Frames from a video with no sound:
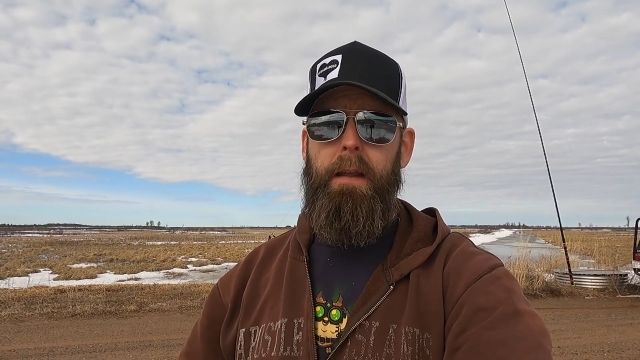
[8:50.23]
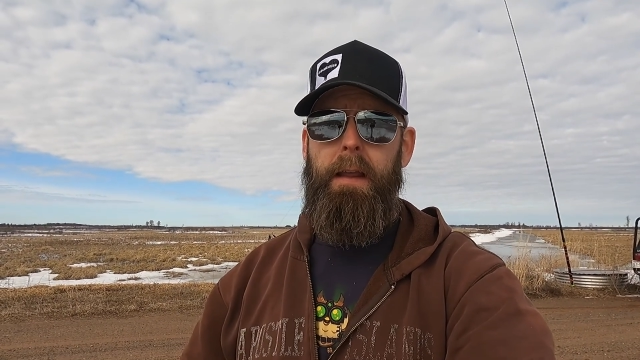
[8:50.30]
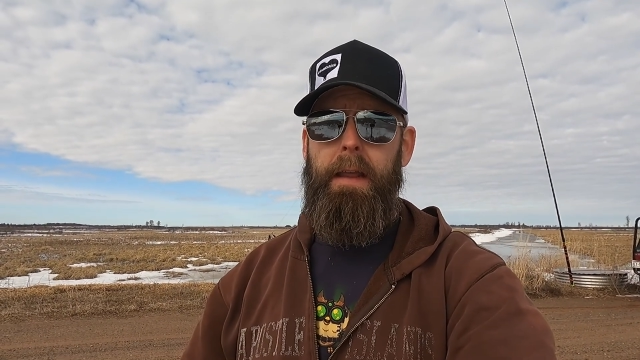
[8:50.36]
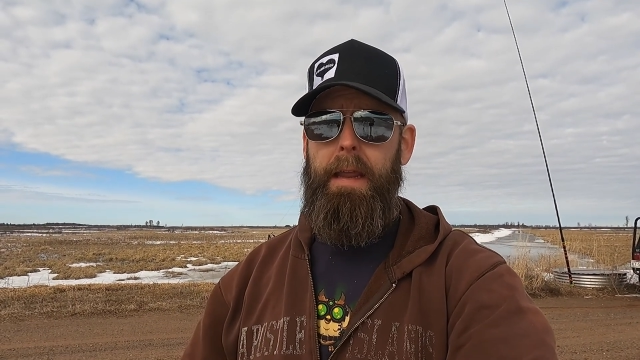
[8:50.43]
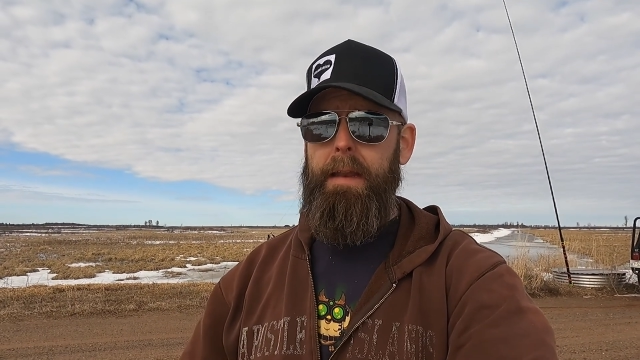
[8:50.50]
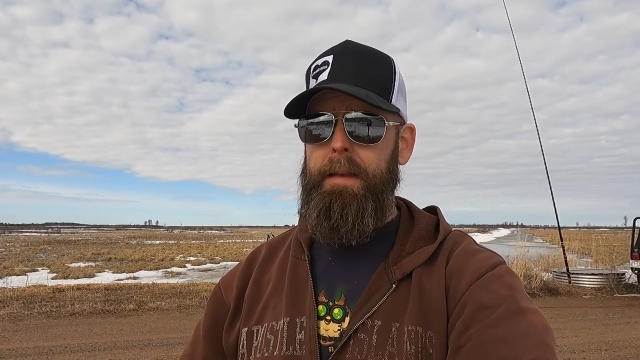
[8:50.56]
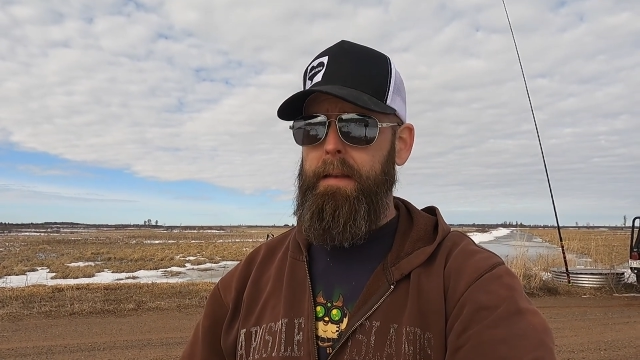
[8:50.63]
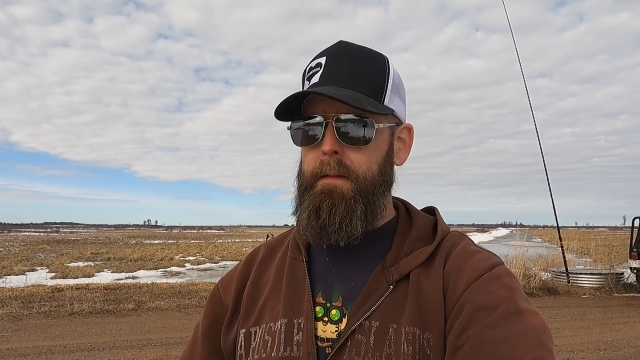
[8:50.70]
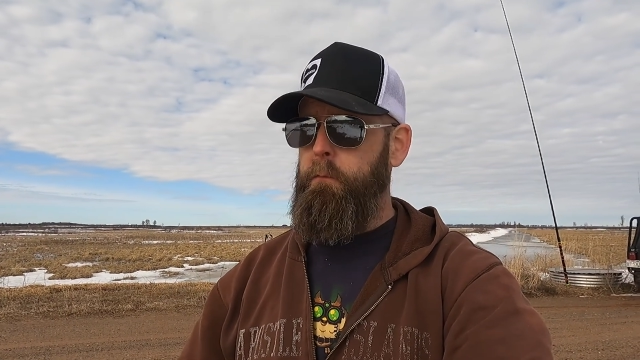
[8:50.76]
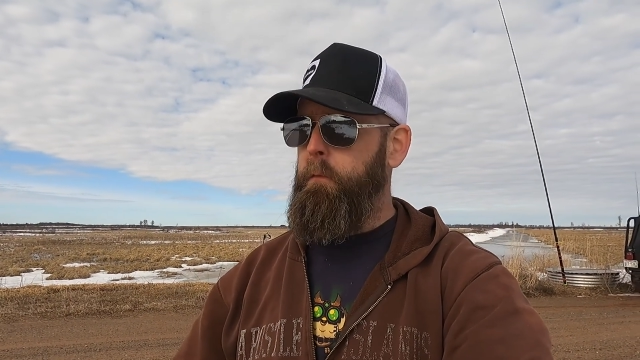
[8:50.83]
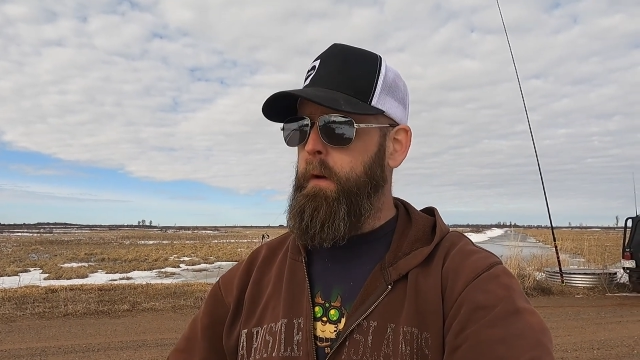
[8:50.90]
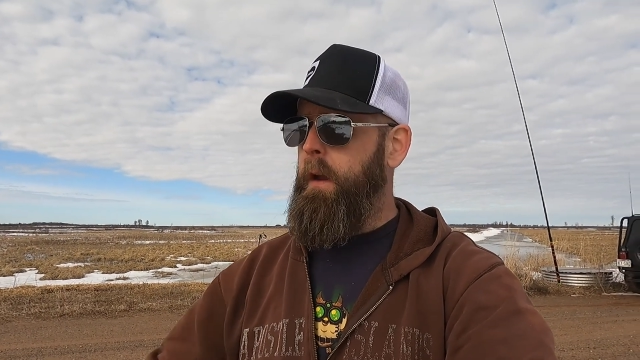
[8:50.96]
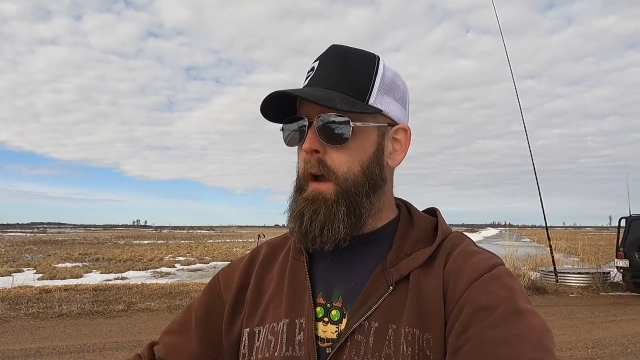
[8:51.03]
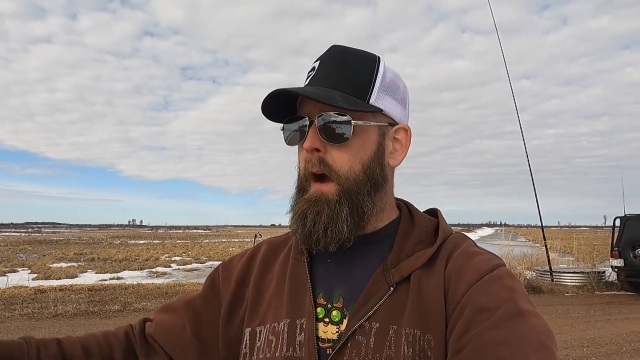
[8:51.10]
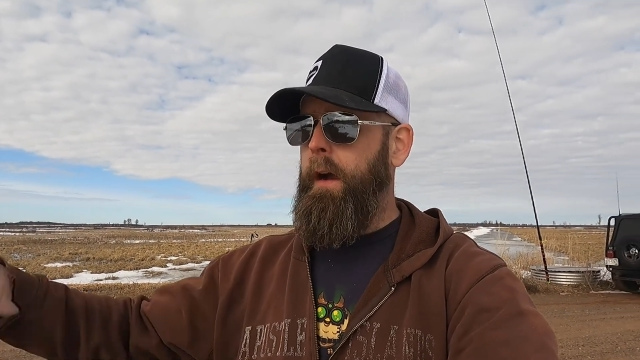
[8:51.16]
and
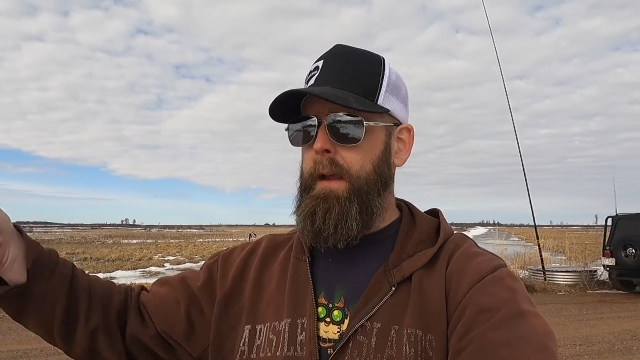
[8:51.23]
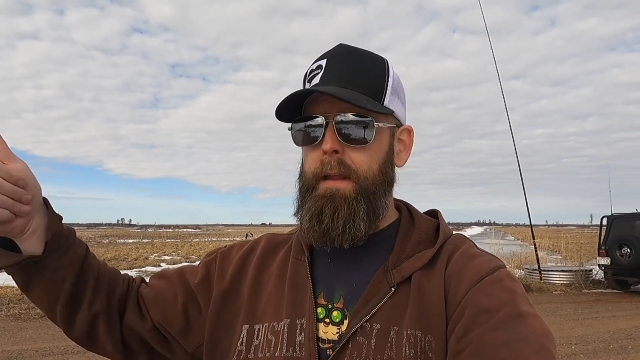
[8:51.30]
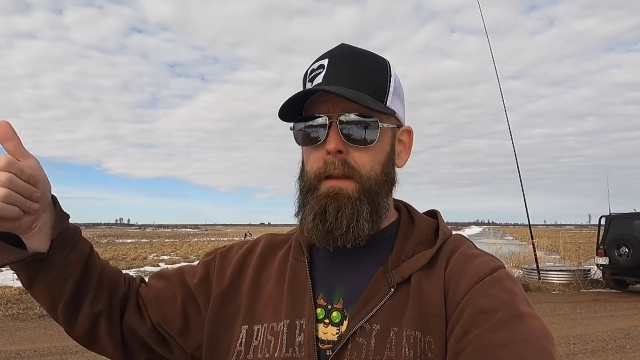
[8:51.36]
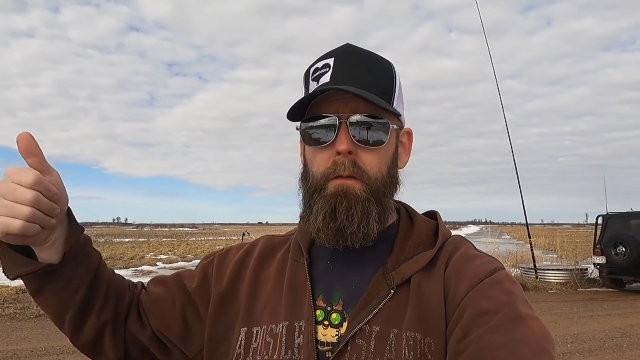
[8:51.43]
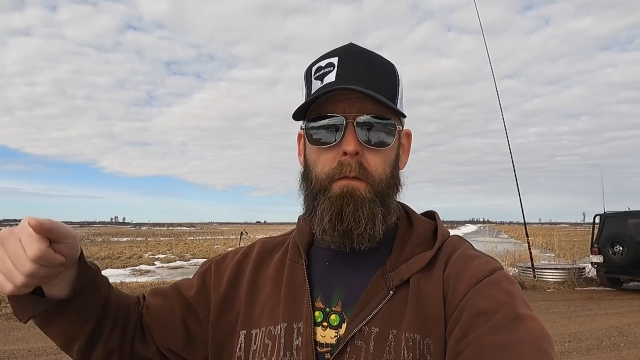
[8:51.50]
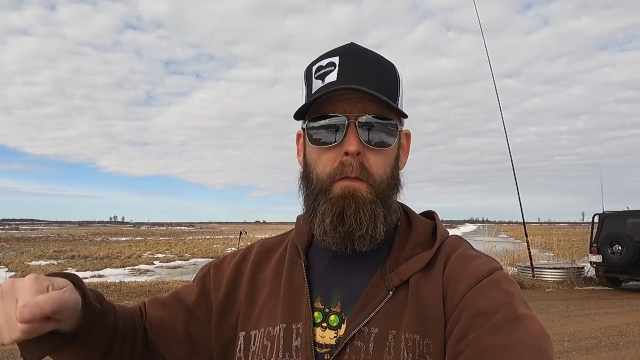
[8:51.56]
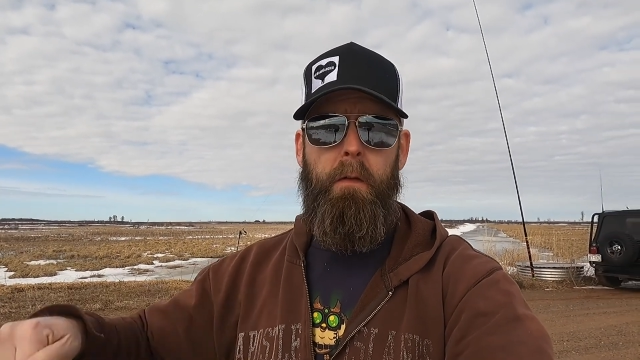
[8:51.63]
rehung it,